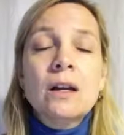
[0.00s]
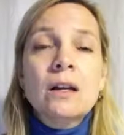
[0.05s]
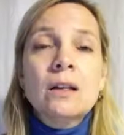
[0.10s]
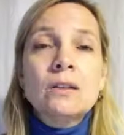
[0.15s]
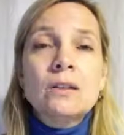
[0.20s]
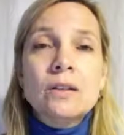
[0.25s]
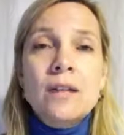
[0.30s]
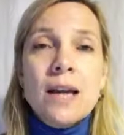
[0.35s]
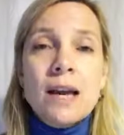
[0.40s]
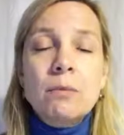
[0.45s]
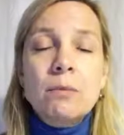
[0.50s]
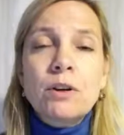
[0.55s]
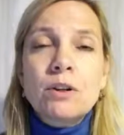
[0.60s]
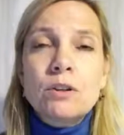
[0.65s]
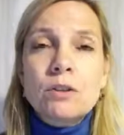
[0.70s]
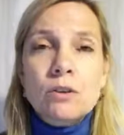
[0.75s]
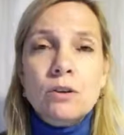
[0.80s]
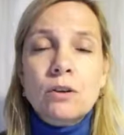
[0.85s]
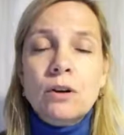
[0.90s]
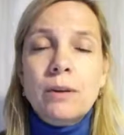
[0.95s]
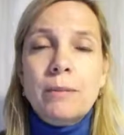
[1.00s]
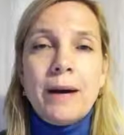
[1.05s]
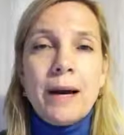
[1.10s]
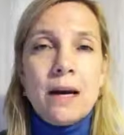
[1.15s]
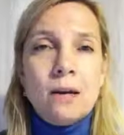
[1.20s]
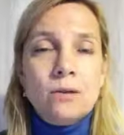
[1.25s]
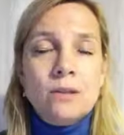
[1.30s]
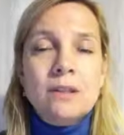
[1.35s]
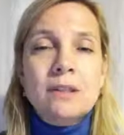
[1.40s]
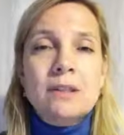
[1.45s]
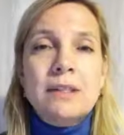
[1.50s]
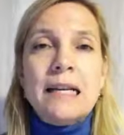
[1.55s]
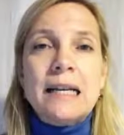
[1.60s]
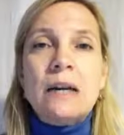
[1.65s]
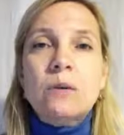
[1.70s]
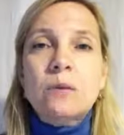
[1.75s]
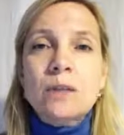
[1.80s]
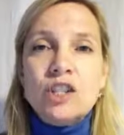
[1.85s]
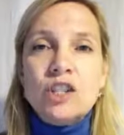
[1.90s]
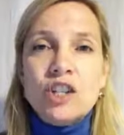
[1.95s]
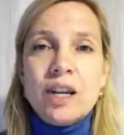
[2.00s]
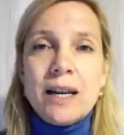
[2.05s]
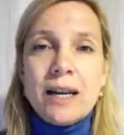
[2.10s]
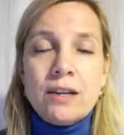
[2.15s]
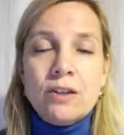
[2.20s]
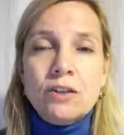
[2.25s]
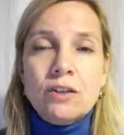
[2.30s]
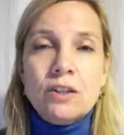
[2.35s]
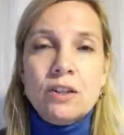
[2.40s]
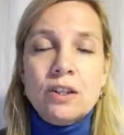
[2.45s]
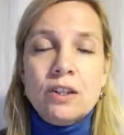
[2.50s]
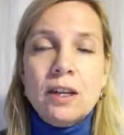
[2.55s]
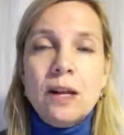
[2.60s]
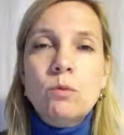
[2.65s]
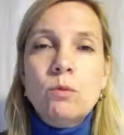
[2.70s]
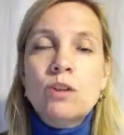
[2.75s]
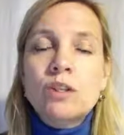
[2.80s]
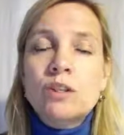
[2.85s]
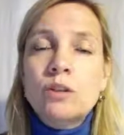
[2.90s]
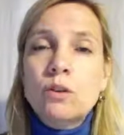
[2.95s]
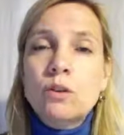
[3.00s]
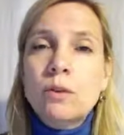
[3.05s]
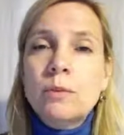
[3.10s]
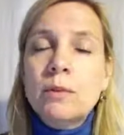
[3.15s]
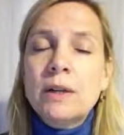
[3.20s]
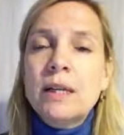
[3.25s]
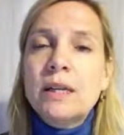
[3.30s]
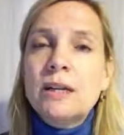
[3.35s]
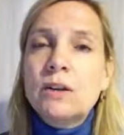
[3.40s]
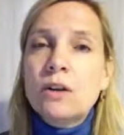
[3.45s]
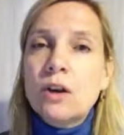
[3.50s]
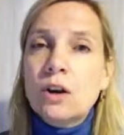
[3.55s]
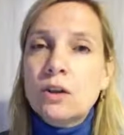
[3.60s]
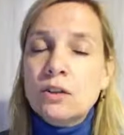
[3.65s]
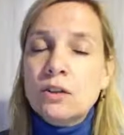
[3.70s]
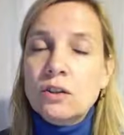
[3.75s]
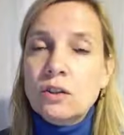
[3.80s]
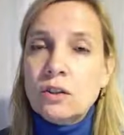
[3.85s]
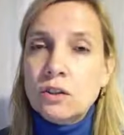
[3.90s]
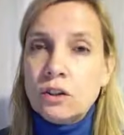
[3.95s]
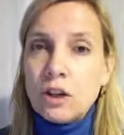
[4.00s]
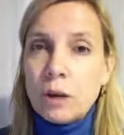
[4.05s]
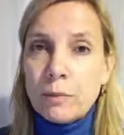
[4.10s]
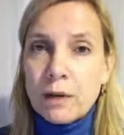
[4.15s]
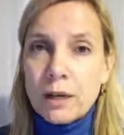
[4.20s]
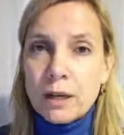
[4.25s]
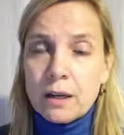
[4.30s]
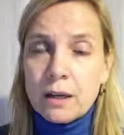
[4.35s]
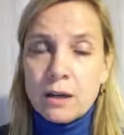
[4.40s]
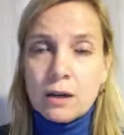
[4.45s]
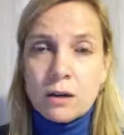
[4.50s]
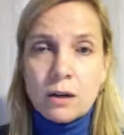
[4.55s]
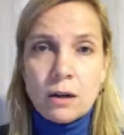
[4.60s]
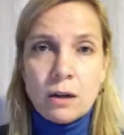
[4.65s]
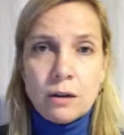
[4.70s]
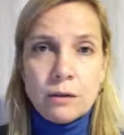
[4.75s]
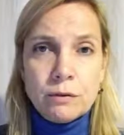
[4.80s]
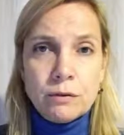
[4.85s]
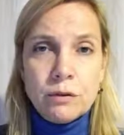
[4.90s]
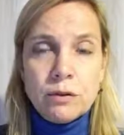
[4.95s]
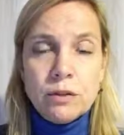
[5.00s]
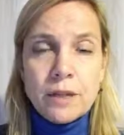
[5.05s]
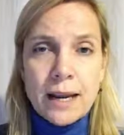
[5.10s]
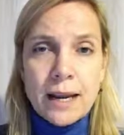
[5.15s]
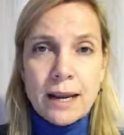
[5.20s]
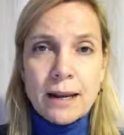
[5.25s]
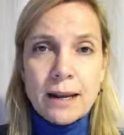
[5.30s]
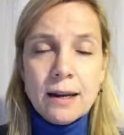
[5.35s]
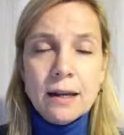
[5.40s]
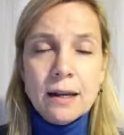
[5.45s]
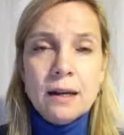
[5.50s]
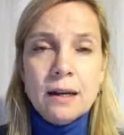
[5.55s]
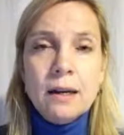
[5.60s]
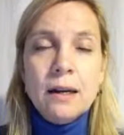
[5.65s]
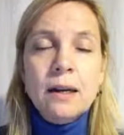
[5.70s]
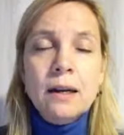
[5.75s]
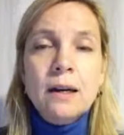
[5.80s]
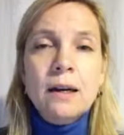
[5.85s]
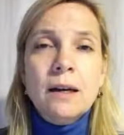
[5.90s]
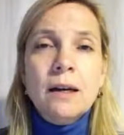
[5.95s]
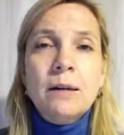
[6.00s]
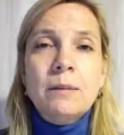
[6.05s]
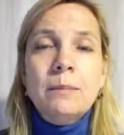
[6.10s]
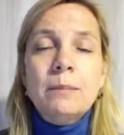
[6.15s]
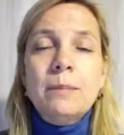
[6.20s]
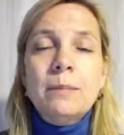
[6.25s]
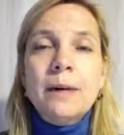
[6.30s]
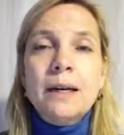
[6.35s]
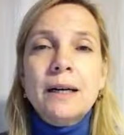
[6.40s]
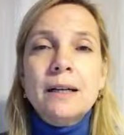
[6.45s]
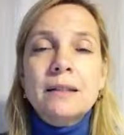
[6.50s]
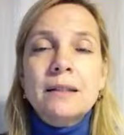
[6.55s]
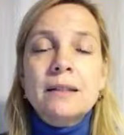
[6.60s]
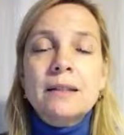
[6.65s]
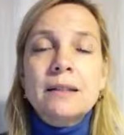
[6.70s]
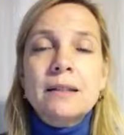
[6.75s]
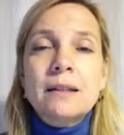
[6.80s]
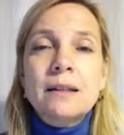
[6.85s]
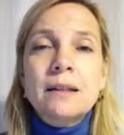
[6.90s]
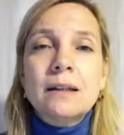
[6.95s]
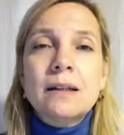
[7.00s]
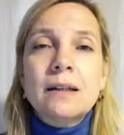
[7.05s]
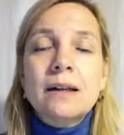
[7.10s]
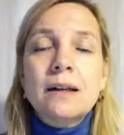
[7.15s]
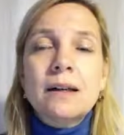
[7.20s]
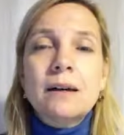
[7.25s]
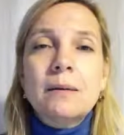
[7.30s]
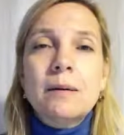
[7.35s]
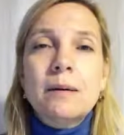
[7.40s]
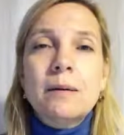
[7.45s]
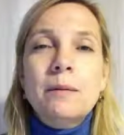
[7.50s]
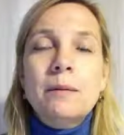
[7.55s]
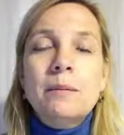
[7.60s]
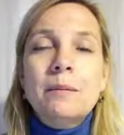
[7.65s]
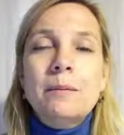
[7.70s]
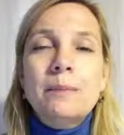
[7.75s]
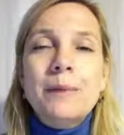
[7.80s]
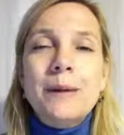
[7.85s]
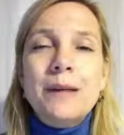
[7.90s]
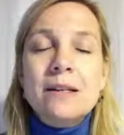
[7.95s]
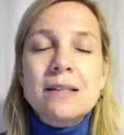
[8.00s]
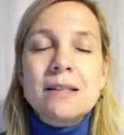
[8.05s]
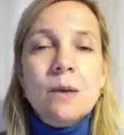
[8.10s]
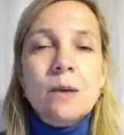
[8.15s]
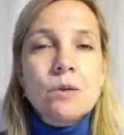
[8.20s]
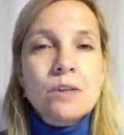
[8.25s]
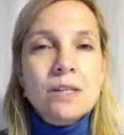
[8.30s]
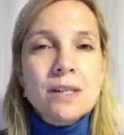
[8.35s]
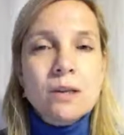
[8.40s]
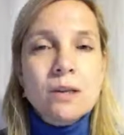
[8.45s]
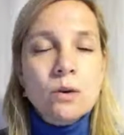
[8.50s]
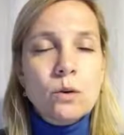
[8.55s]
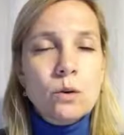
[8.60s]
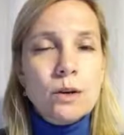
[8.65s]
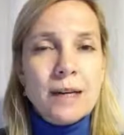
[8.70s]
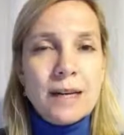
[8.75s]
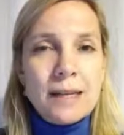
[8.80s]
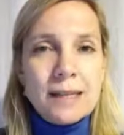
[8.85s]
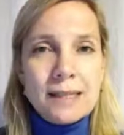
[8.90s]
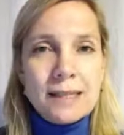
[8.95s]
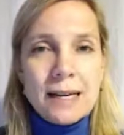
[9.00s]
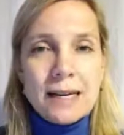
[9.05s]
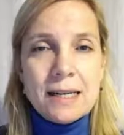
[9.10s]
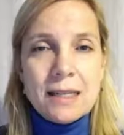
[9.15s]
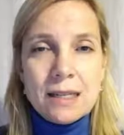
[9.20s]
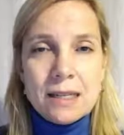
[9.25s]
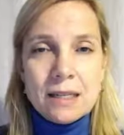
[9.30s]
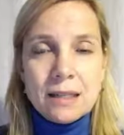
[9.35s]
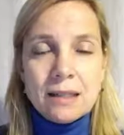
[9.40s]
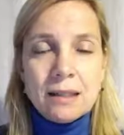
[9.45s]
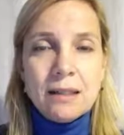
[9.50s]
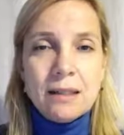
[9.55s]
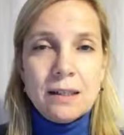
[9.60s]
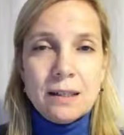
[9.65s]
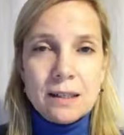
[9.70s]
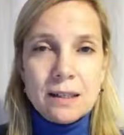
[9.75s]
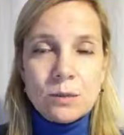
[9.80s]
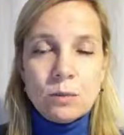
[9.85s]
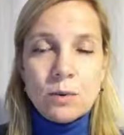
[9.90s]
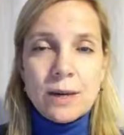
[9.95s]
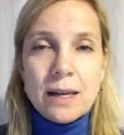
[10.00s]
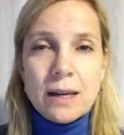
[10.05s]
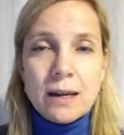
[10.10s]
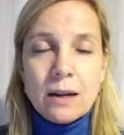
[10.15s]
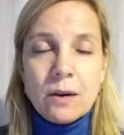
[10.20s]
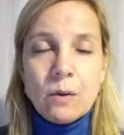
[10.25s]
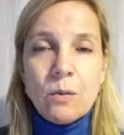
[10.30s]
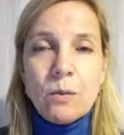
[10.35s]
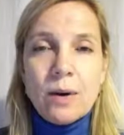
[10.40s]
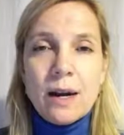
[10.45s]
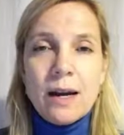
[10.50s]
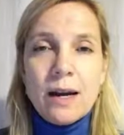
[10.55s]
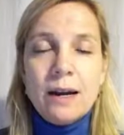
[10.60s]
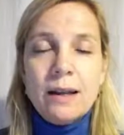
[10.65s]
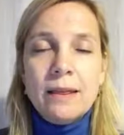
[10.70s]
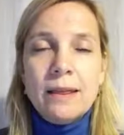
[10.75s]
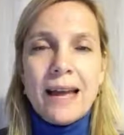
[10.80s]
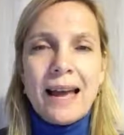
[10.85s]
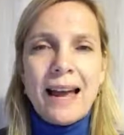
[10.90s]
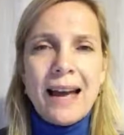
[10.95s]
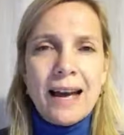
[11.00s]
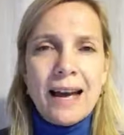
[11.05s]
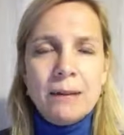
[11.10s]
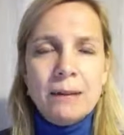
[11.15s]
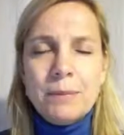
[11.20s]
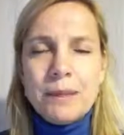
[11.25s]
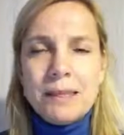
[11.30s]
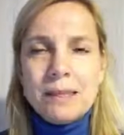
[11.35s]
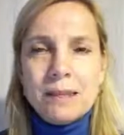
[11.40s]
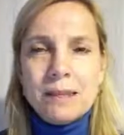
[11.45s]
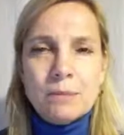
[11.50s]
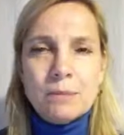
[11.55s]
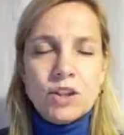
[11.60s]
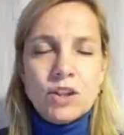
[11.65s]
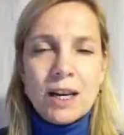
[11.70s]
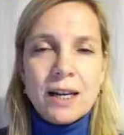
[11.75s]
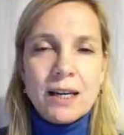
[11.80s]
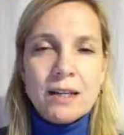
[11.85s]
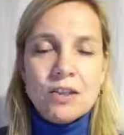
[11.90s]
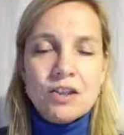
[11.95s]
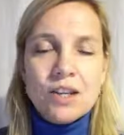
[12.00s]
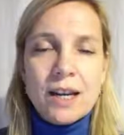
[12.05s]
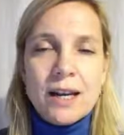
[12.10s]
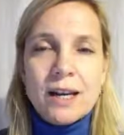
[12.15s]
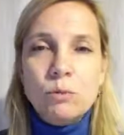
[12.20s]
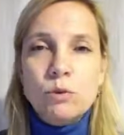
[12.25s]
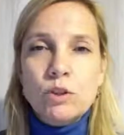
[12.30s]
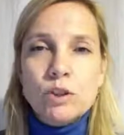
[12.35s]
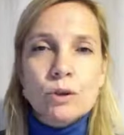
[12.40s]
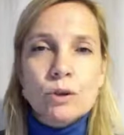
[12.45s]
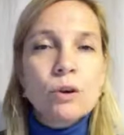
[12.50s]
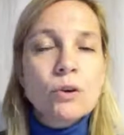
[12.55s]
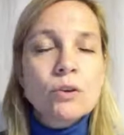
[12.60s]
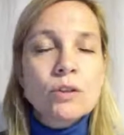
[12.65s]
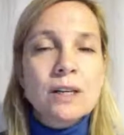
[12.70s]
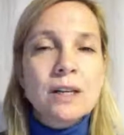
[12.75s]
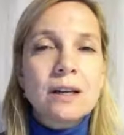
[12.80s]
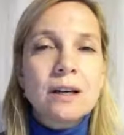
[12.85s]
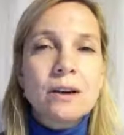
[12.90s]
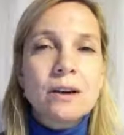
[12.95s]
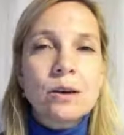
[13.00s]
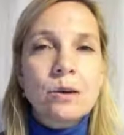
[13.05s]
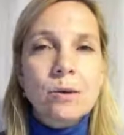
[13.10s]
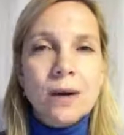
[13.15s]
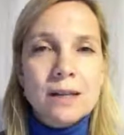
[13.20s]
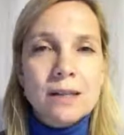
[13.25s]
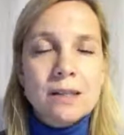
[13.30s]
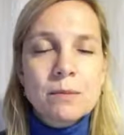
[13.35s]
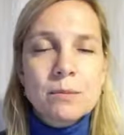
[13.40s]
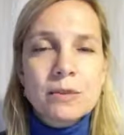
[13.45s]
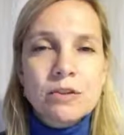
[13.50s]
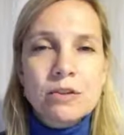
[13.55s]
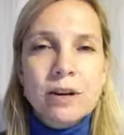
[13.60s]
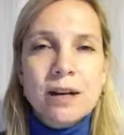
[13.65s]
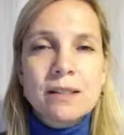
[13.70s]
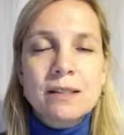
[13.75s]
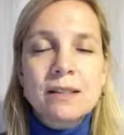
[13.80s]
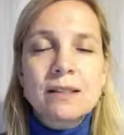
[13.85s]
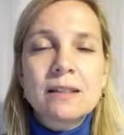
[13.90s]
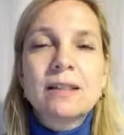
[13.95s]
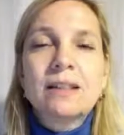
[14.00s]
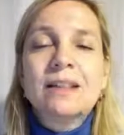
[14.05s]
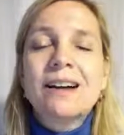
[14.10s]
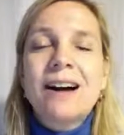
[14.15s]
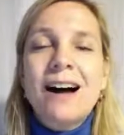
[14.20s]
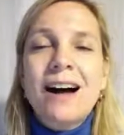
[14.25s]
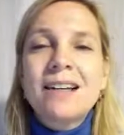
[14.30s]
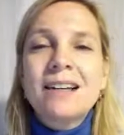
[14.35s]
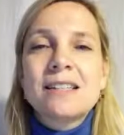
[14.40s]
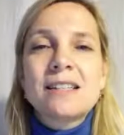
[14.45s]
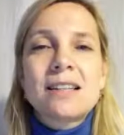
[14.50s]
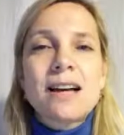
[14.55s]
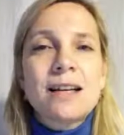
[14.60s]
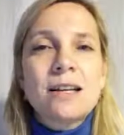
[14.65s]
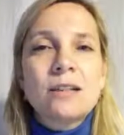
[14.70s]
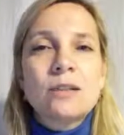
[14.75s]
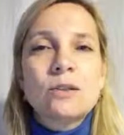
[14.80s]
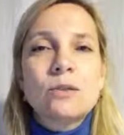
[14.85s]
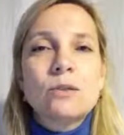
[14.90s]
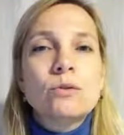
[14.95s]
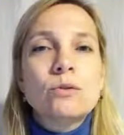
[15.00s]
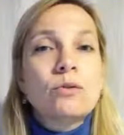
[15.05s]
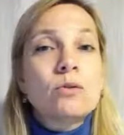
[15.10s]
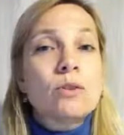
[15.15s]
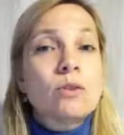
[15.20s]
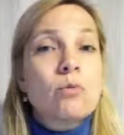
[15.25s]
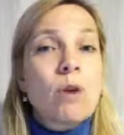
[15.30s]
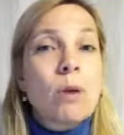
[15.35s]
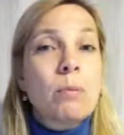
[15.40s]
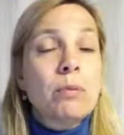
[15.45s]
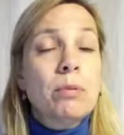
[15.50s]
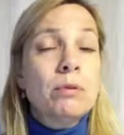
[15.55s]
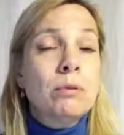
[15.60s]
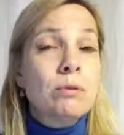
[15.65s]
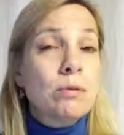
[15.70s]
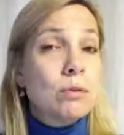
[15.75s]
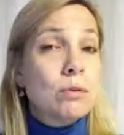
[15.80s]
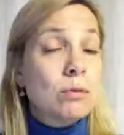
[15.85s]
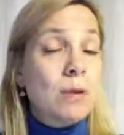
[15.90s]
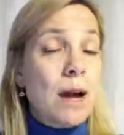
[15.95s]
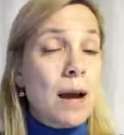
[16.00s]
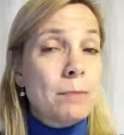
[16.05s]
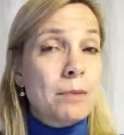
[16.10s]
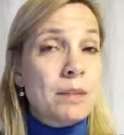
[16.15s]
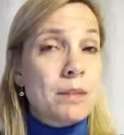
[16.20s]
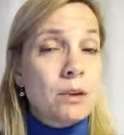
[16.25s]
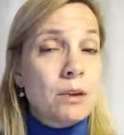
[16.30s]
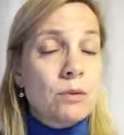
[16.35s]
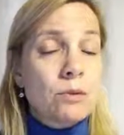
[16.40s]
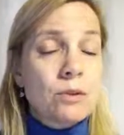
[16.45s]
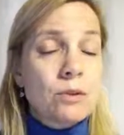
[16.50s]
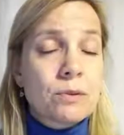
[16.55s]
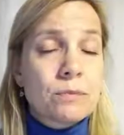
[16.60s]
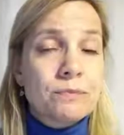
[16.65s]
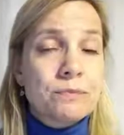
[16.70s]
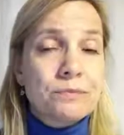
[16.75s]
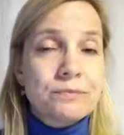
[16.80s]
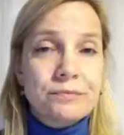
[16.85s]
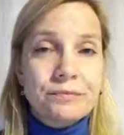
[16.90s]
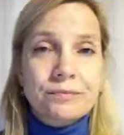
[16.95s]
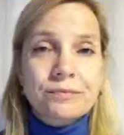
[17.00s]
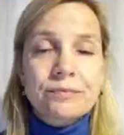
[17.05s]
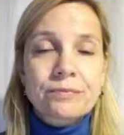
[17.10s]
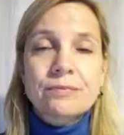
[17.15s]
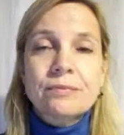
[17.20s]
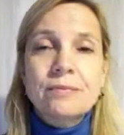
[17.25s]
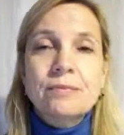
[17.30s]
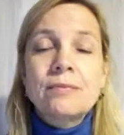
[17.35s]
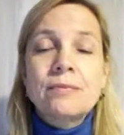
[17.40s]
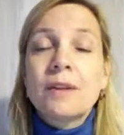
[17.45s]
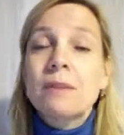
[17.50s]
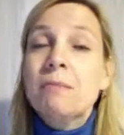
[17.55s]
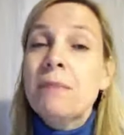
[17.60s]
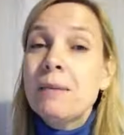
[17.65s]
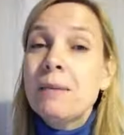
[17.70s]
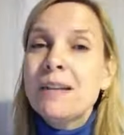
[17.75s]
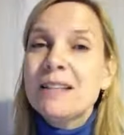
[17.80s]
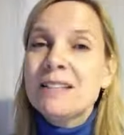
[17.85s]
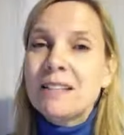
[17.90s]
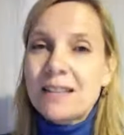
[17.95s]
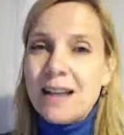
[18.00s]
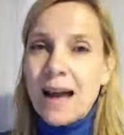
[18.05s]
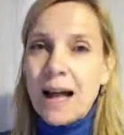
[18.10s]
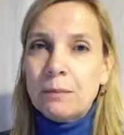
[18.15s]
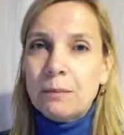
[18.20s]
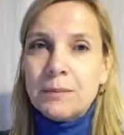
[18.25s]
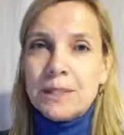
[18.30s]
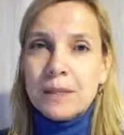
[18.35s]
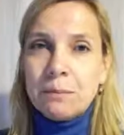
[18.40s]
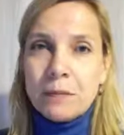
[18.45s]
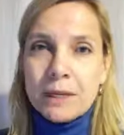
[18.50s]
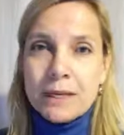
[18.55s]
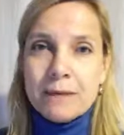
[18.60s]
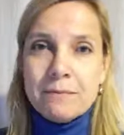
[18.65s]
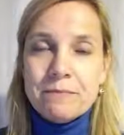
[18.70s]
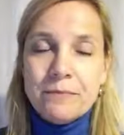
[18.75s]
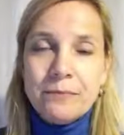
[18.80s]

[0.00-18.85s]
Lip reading: Today I'm going to talk about dealing with change. It was normally not the topic of today, but because I was in an organization this week where there had been some change and it was causing quite some stress, I decided to swap two episodes. Maybe it can help somebody.